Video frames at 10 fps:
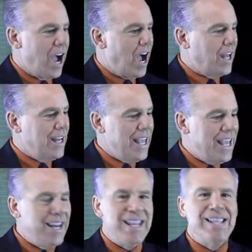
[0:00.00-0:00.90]
on
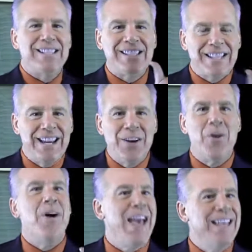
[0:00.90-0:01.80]
any
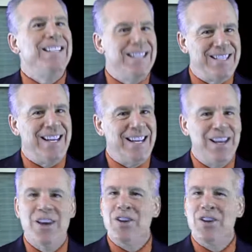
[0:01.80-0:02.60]
single entity,